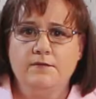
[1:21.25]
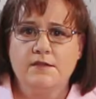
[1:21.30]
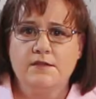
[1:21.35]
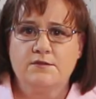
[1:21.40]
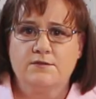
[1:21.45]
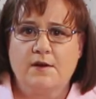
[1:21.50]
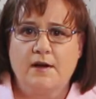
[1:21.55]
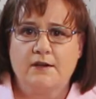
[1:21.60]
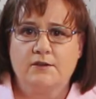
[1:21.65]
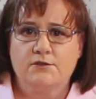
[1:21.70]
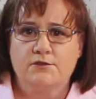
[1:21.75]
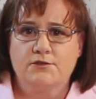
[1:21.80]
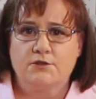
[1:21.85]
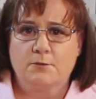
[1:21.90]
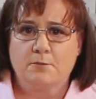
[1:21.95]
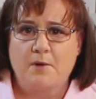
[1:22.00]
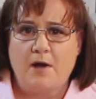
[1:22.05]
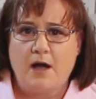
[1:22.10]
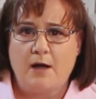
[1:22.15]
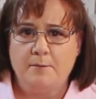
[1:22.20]
these vinyls
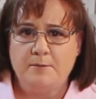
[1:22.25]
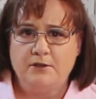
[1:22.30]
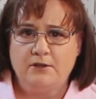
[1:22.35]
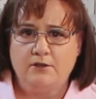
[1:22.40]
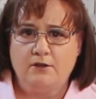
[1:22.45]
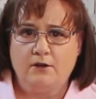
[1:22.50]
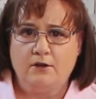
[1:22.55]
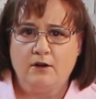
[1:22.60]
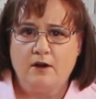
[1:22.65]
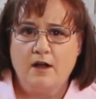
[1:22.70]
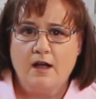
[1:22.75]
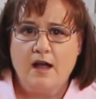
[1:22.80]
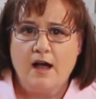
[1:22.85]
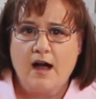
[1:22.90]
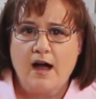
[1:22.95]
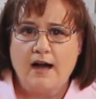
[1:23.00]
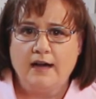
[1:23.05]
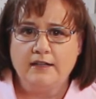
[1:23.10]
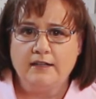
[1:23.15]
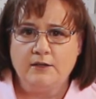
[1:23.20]
are popular,
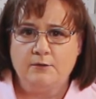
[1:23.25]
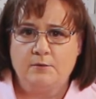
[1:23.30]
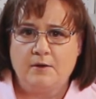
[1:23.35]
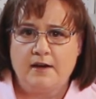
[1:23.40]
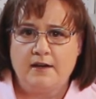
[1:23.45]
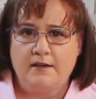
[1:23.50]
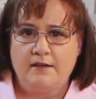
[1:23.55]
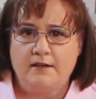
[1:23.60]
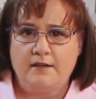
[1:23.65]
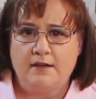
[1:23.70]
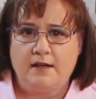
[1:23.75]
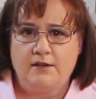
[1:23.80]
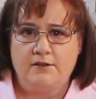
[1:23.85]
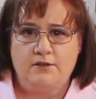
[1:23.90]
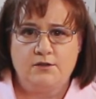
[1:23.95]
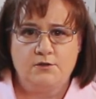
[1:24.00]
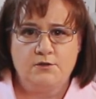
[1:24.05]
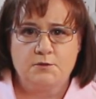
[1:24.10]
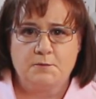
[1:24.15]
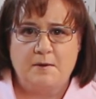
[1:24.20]
highly rated, and
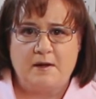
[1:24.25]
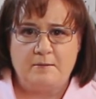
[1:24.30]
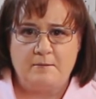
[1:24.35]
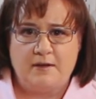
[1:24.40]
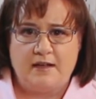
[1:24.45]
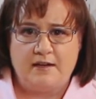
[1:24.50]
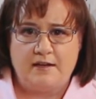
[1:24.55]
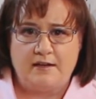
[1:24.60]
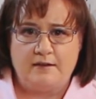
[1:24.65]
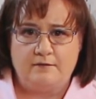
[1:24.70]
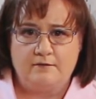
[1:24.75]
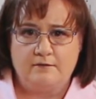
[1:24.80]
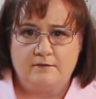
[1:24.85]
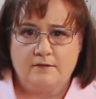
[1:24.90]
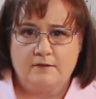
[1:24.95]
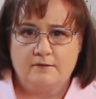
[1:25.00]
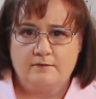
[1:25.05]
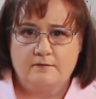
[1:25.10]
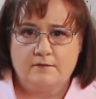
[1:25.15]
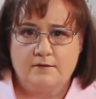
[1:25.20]
used by many.
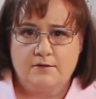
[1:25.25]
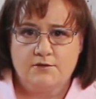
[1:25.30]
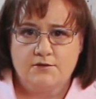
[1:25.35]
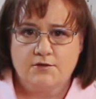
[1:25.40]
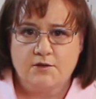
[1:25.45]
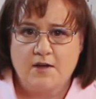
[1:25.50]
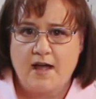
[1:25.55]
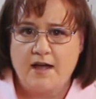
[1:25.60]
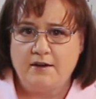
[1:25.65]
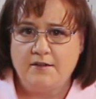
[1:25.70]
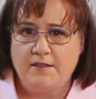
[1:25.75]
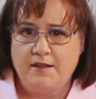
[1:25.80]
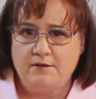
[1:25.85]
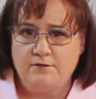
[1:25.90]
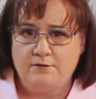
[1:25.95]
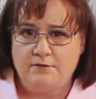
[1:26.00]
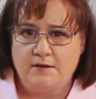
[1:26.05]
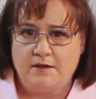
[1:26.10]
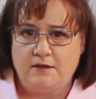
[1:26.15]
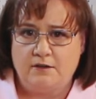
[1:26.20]
So how do they
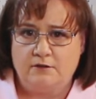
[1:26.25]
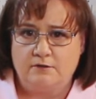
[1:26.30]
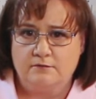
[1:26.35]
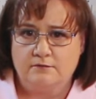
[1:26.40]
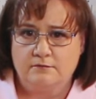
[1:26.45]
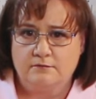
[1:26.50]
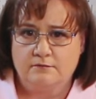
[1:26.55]
feel?